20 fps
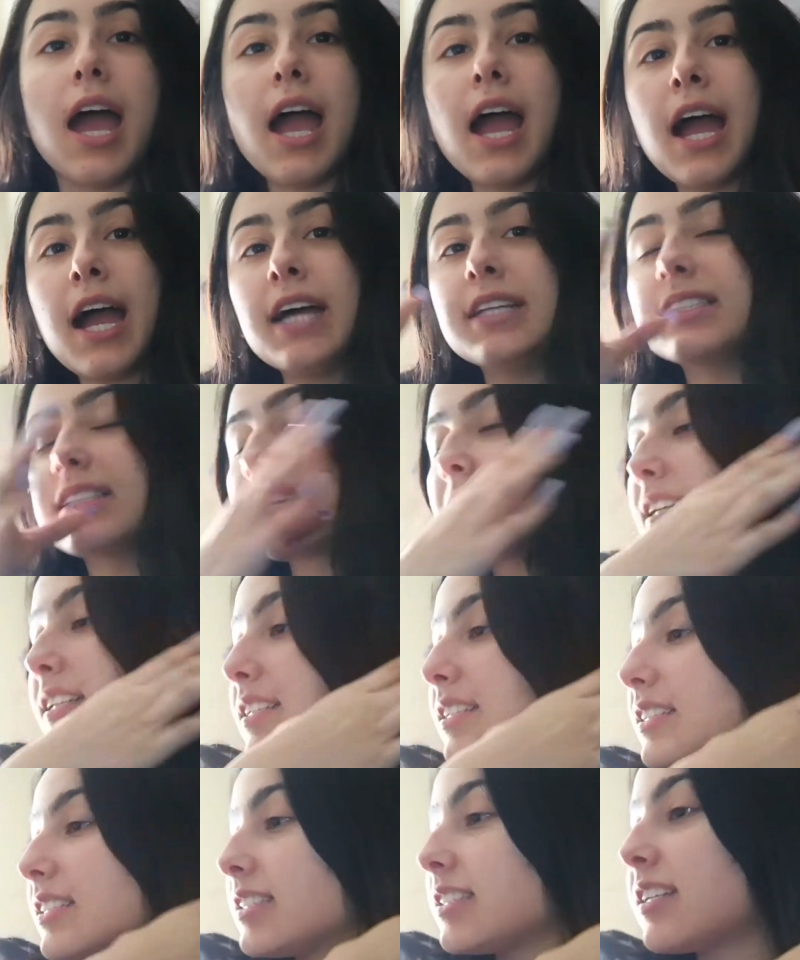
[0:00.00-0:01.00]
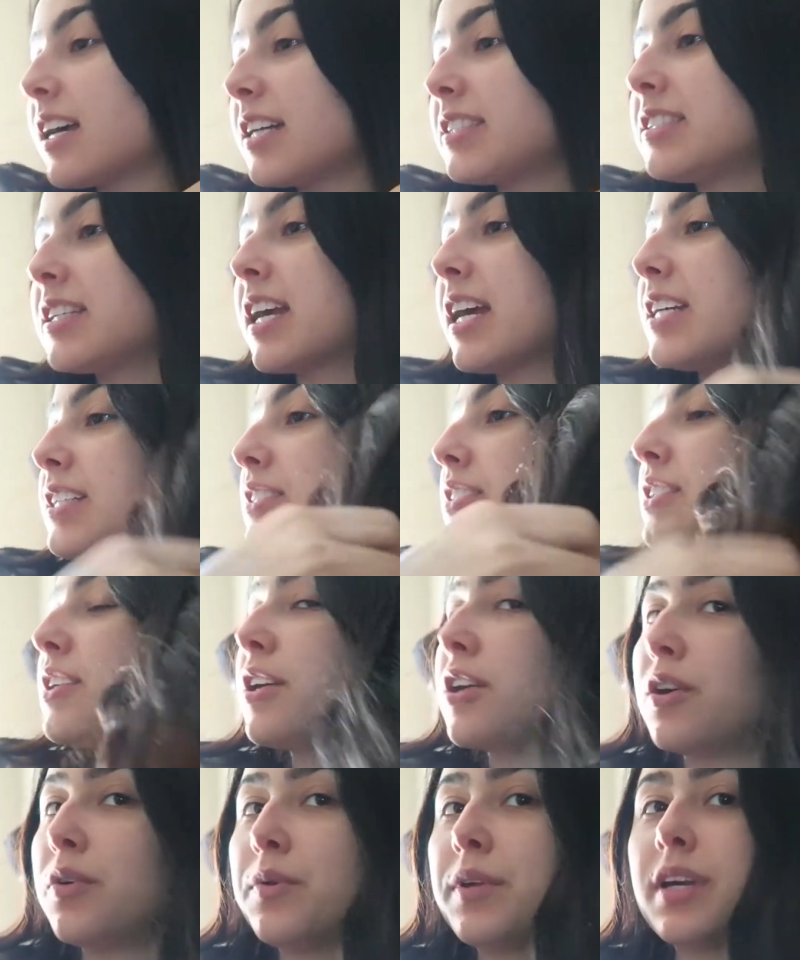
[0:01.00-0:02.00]
And as you guys
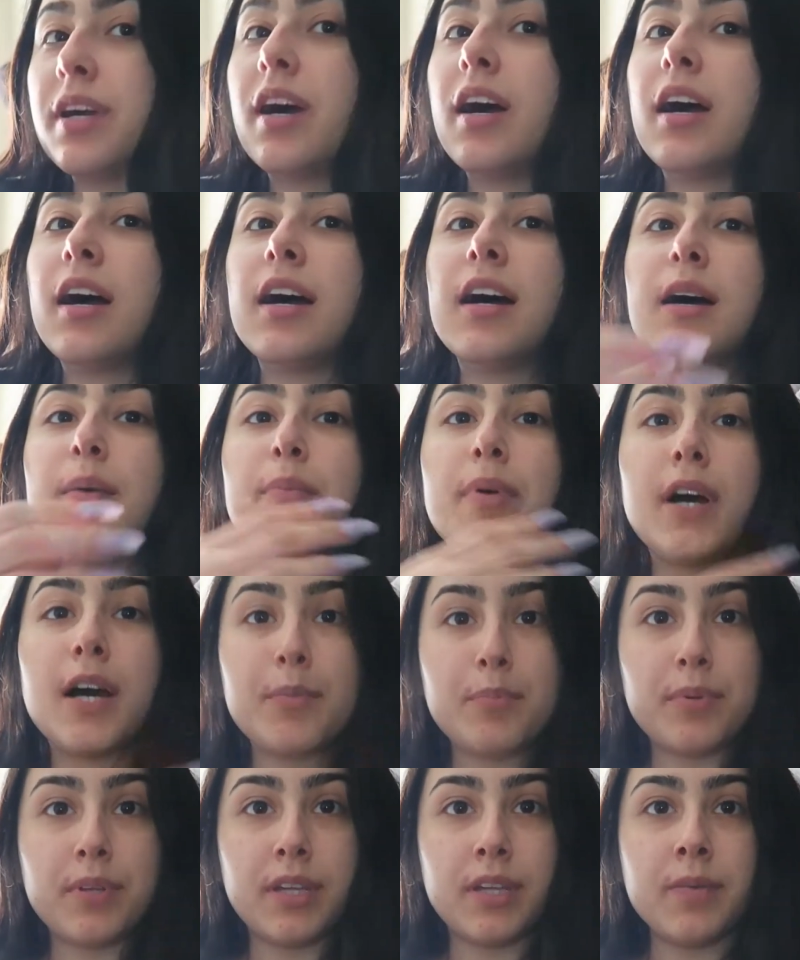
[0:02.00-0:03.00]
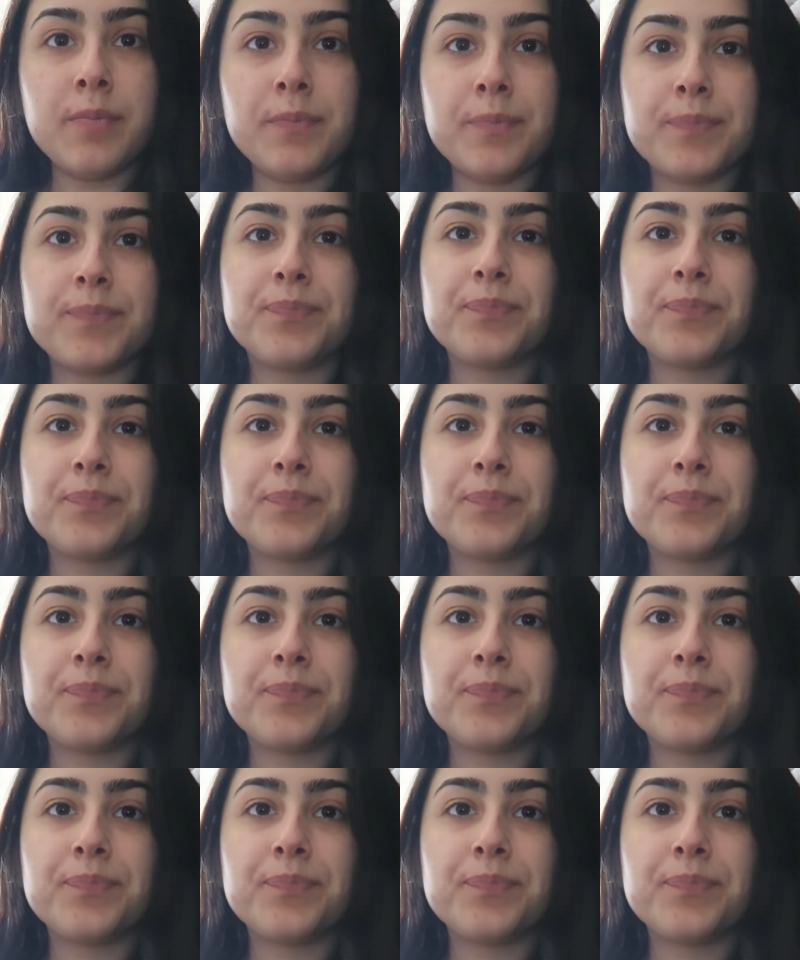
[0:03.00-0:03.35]
know, we got a puppy